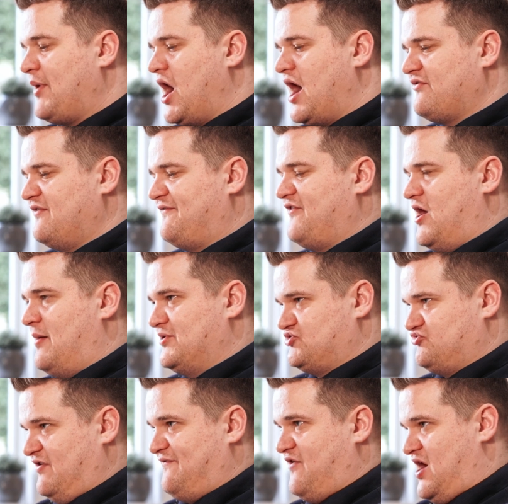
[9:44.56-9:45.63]
buy, refurbish,
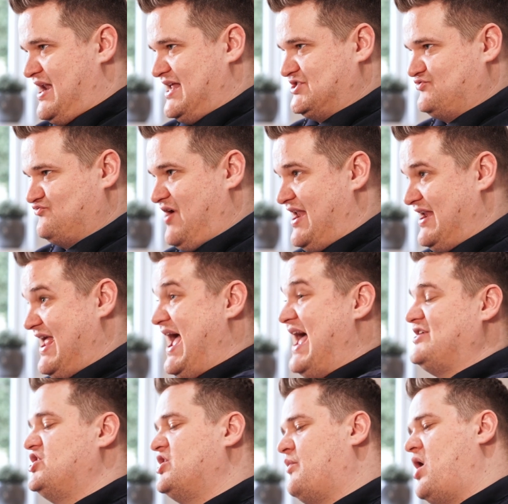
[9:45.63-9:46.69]
refinance, rent.
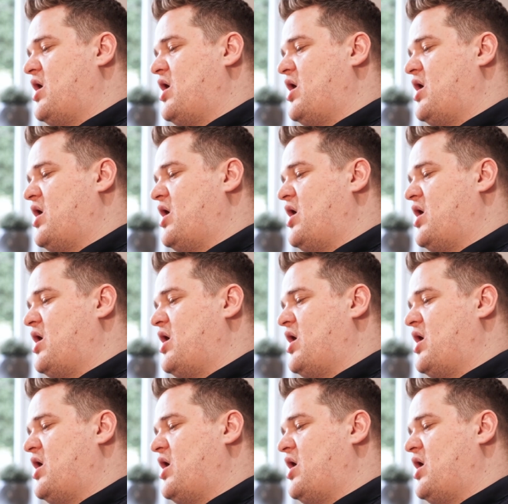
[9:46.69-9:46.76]
You know